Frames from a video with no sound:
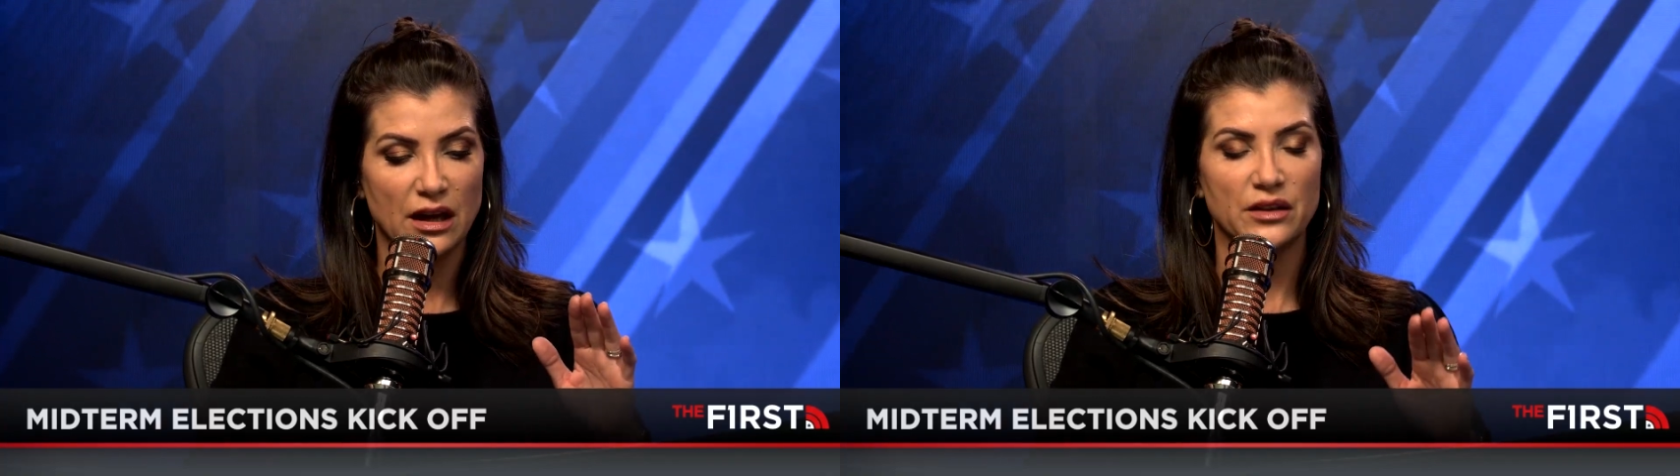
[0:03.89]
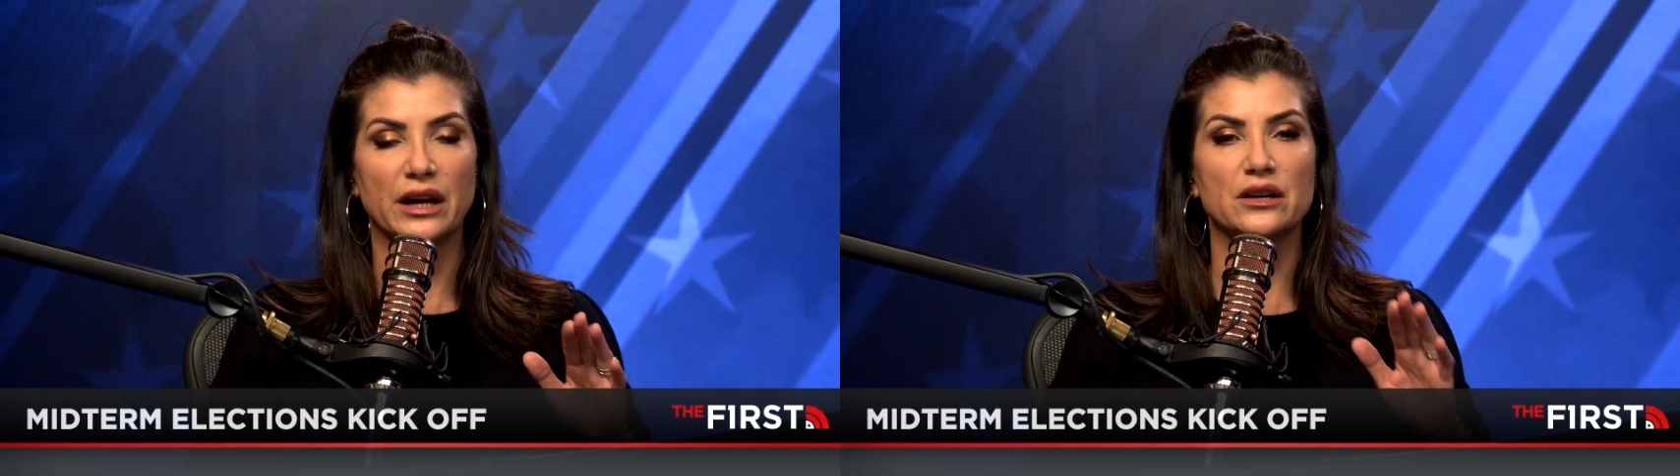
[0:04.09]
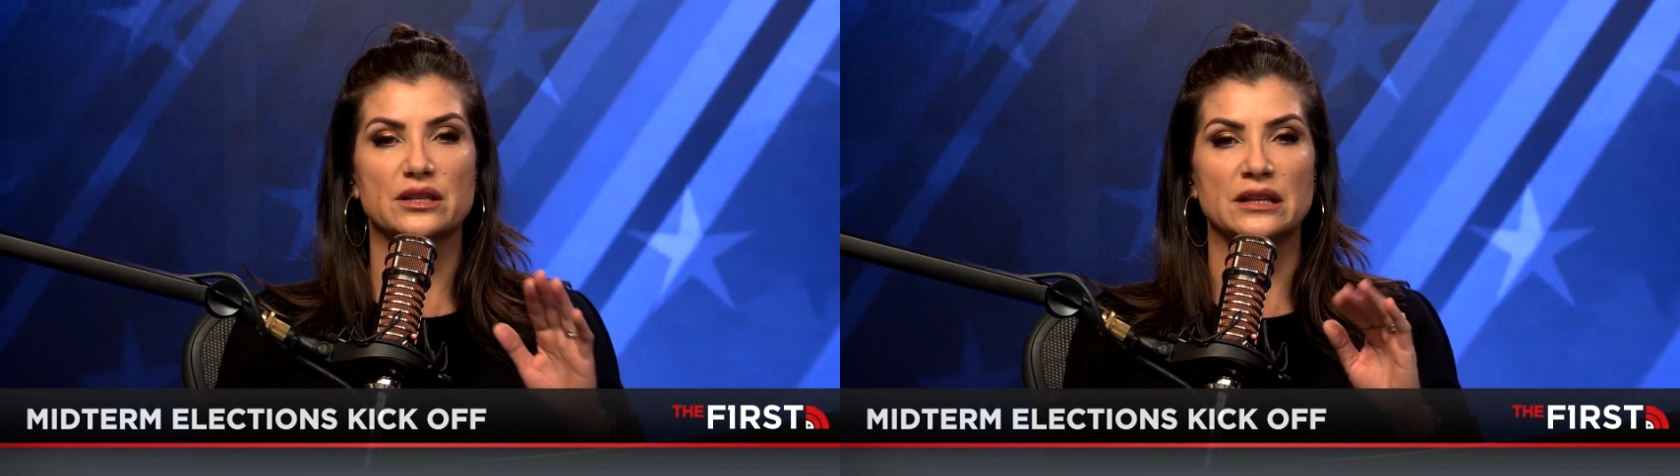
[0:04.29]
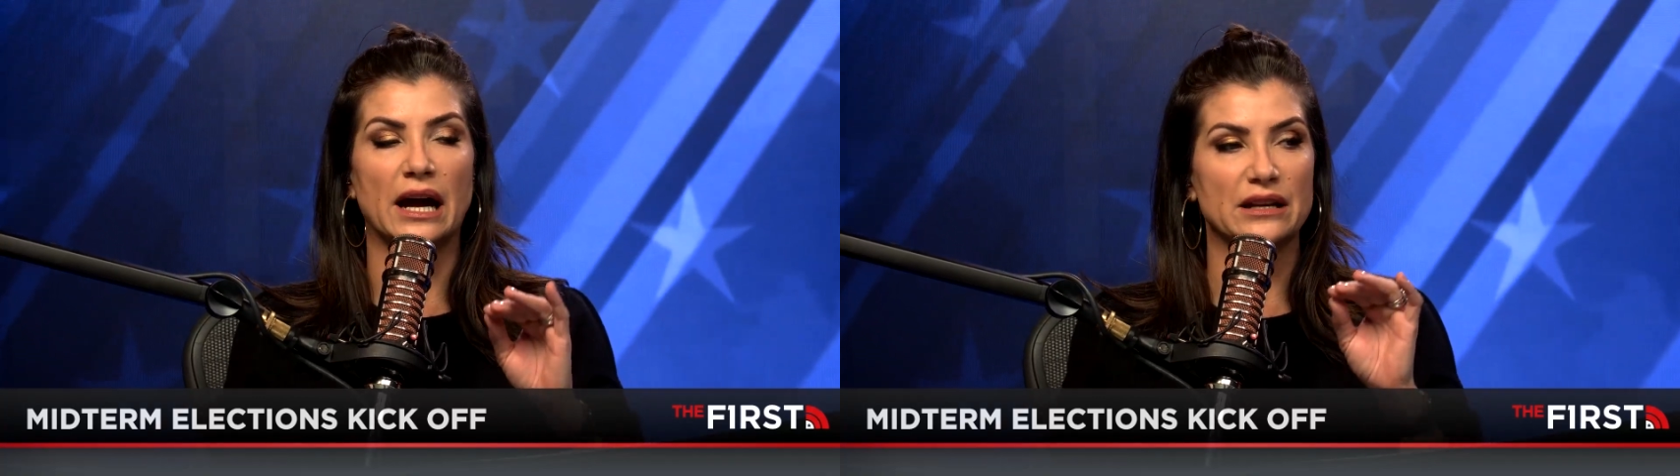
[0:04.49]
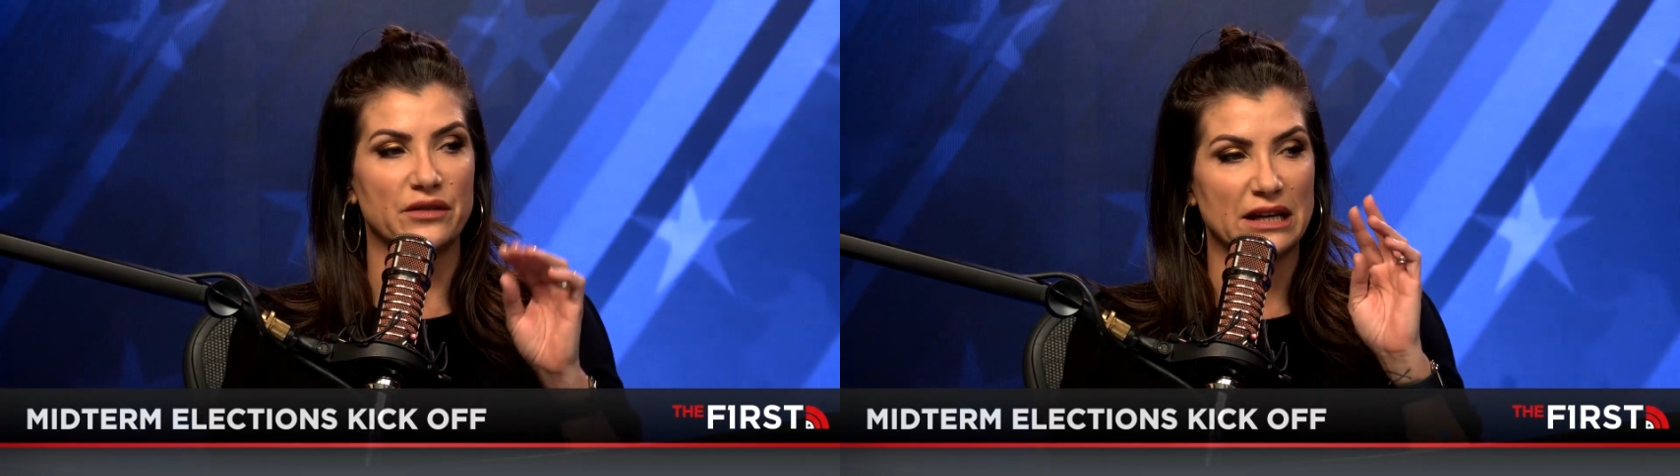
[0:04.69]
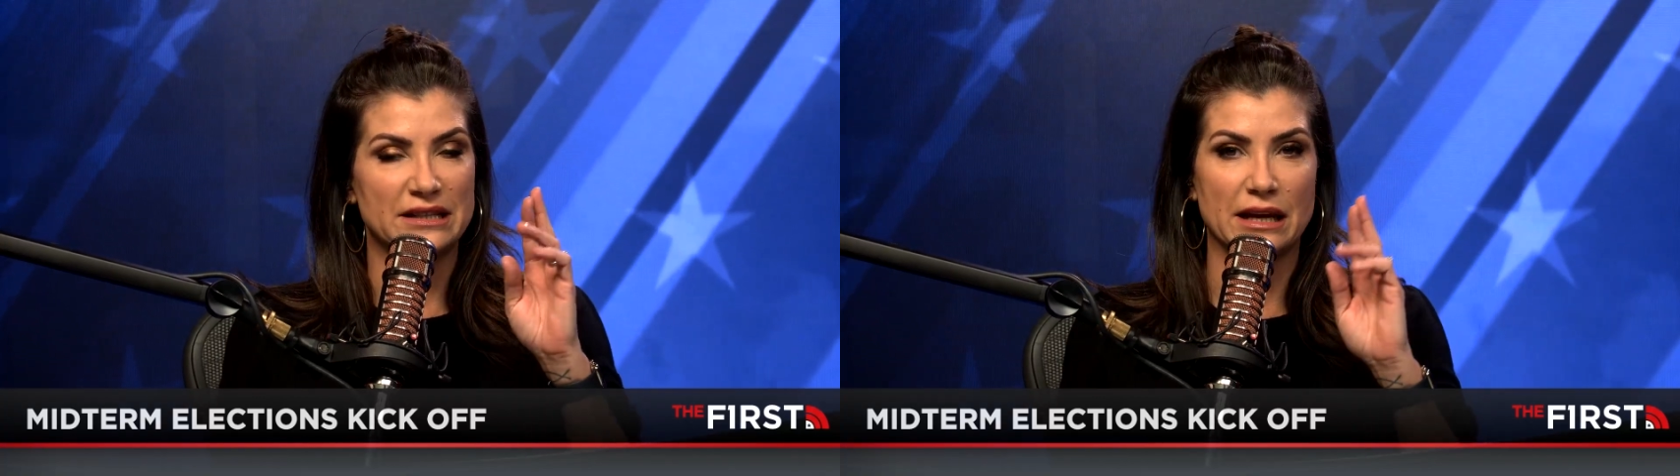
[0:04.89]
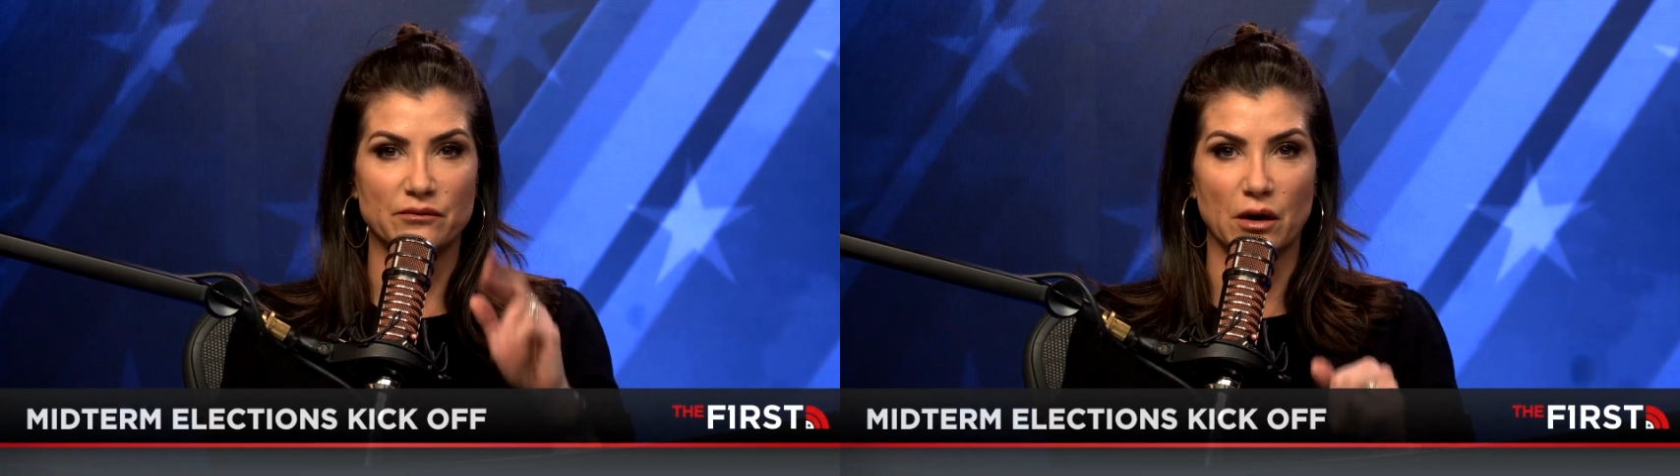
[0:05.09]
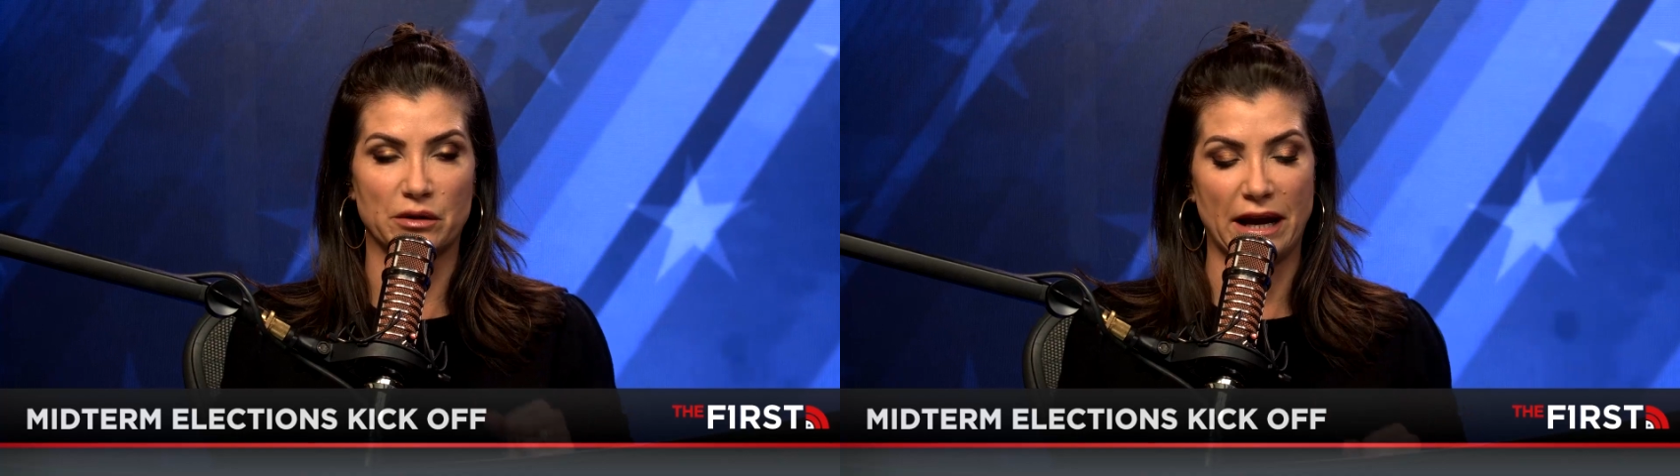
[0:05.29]
There's not even a damn
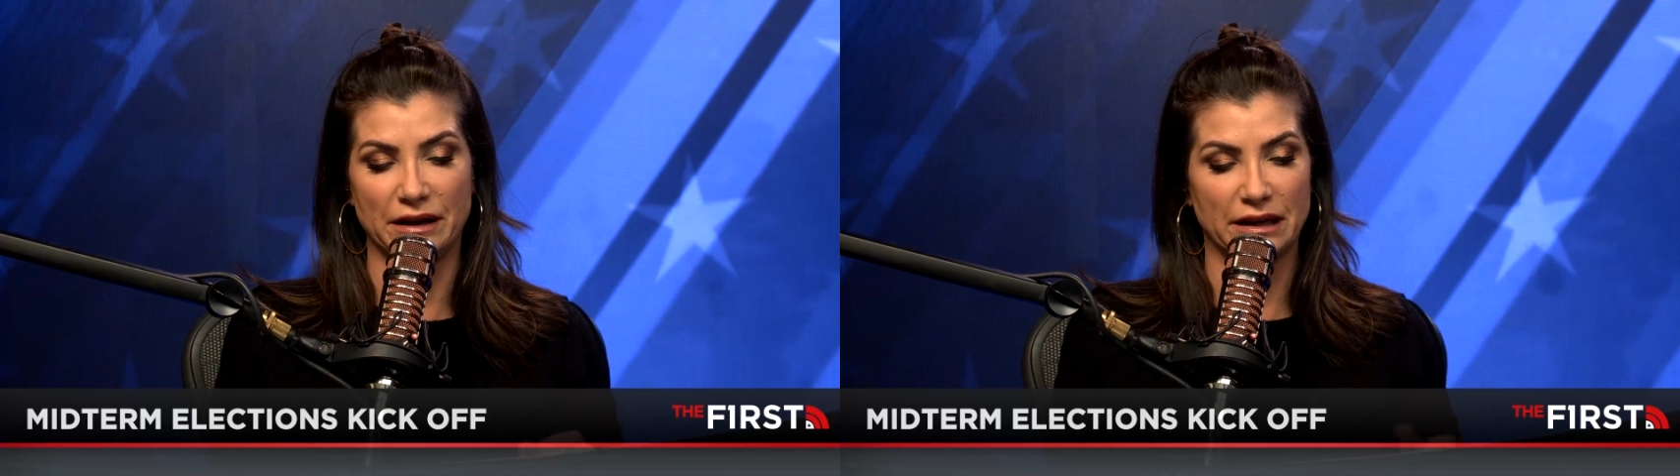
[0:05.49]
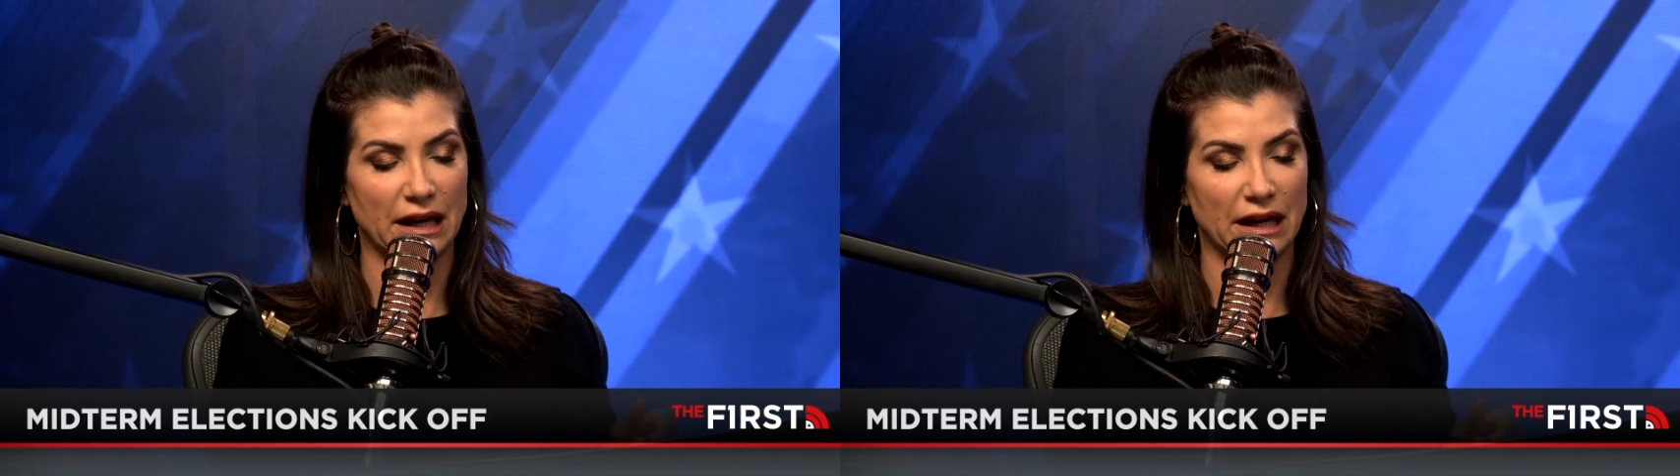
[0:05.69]
vote counted,